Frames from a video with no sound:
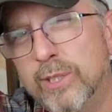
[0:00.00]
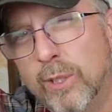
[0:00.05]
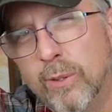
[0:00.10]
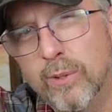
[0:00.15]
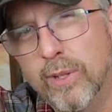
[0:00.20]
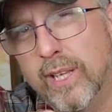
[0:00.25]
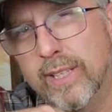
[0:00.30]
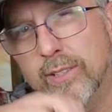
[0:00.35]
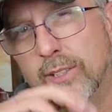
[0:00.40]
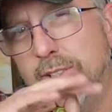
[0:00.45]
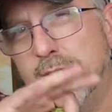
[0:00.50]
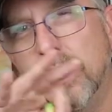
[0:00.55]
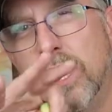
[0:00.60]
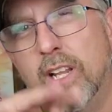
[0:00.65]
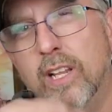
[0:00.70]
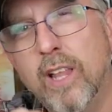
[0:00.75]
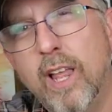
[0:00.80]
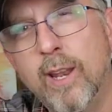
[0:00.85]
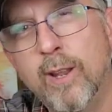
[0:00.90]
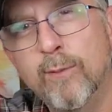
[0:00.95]
so like there's not a
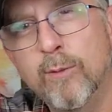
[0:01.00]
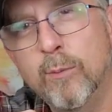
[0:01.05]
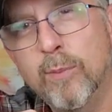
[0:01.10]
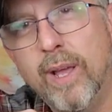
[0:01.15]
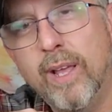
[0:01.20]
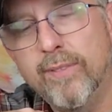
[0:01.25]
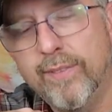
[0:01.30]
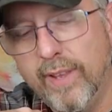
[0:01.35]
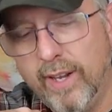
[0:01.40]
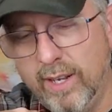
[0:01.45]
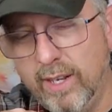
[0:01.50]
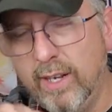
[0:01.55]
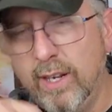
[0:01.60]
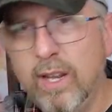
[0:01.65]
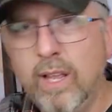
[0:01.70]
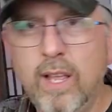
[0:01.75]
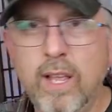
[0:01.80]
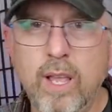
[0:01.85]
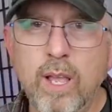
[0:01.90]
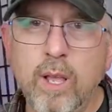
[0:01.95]
lot of them out there.
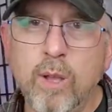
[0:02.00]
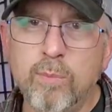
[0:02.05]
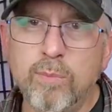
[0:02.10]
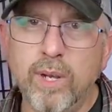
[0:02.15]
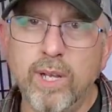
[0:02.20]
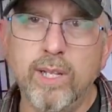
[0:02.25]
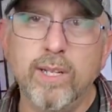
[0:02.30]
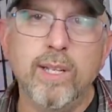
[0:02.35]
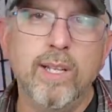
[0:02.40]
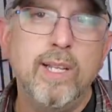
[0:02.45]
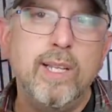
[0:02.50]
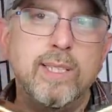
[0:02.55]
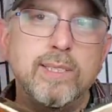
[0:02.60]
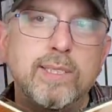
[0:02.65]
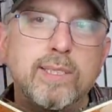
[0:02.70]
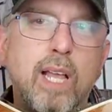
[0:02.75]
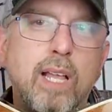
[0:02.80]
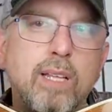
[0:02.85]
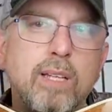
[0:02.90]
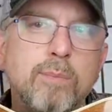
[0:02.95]
But
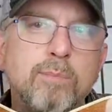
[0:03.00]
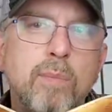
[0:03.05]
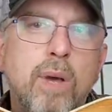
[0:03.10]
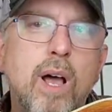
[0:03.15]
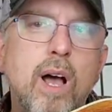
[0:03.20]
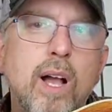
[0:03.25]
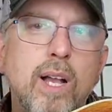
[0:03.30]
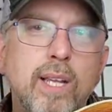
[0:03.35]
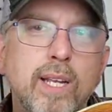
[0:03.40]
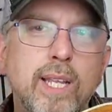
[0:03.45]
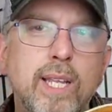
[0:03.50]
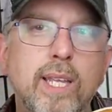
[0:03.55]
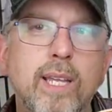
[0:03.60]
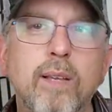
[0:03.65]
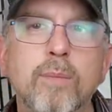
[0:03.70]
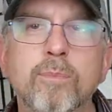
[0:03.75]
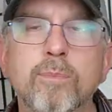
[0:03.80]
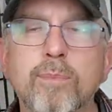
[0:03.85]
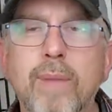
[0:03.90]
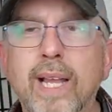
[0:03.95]
solid mahogany,
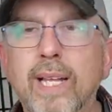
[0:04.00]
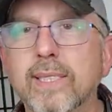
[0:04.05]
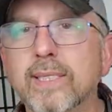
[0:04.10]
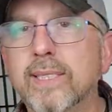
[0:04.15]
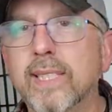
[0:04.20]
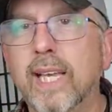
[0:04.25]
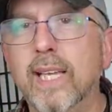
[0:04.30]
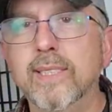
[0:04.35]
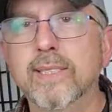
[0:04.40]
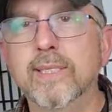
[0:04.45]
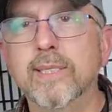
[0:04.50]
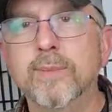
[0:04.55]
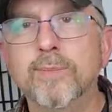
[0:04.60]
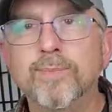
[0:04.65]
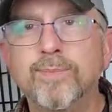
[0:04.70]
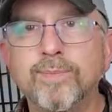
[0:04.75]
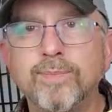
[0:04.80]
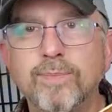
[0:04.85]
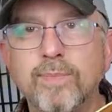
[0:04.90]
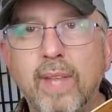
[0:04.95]
back and sides,
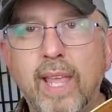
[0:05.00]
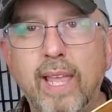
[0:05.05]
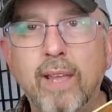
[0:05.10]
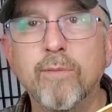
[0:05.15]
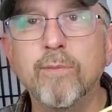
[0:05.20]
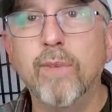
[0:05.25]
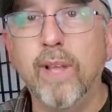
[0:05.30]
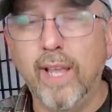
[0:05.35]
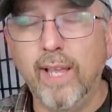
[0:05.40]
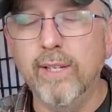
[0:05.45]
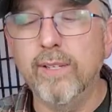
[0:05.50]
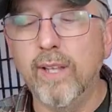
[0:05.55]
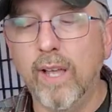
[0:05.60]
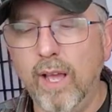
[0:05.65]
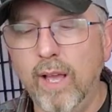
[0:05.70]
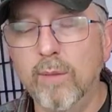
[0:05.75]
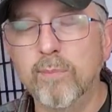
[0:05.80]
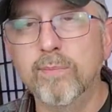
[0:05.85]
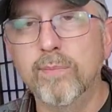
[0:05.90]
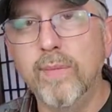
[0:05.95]
and
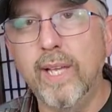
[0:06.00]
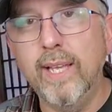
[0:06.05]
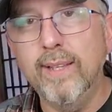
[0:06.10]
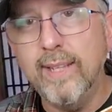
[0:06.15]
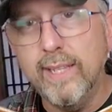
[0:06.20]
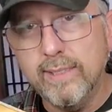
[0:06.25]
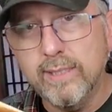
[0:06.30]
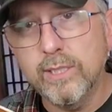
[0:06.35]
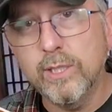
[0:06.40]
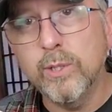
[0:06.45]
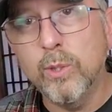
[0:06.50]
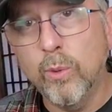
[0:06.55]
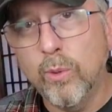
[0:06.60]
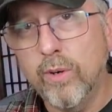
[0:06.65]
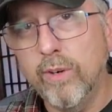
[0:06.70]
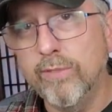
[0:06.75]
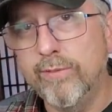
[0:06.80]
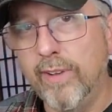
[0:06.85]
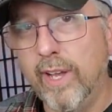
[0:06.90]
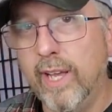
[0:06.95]
top, and that's a
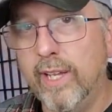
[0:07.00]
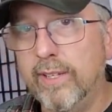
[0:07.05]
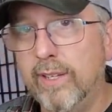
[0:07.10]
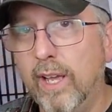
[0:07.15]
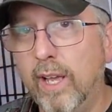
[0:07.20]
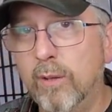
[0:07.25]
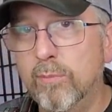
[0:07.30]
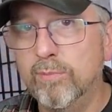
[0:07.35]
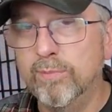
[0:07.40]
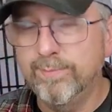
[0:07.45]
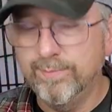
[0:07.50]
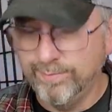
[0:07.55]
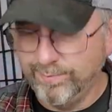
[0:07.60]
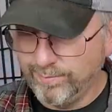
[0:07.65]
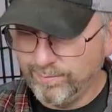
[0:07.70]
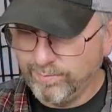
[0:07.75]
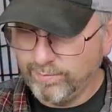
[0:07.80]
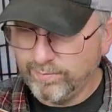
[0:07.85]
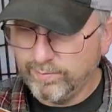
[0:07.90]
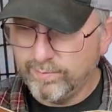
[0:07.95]
torrified top.
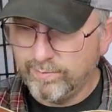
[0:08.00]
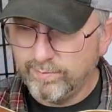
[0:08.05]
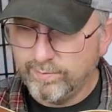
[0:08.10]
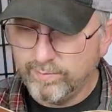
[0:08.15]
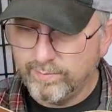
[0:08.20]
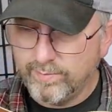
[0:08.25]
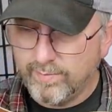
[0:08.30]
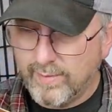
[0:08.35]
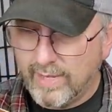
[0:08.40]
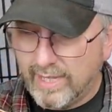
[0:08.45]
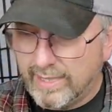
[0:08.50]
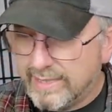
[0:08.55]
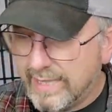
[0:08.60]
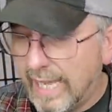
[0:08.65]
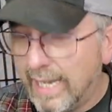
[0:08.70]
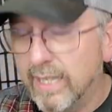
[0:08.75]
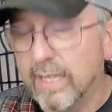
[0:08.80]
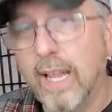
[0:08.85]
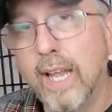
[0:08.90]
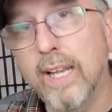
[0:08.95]
It's
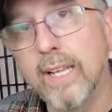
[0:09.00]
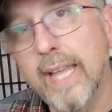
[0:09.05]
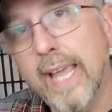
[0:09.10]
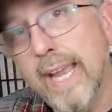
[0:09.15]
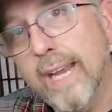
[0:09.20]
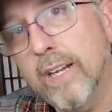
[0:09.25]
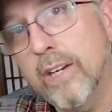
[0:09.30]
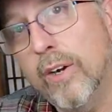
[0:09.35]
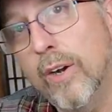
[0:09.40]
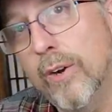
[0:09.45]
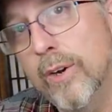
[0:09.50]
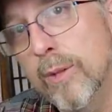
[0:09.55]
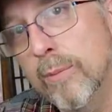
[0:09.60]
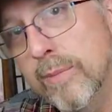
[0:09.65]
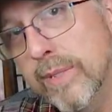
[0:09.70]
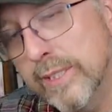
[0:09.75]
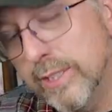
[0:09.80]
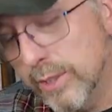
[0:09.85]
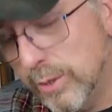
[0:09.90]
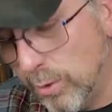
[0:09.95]
got a lot of lacquer on it, but it's a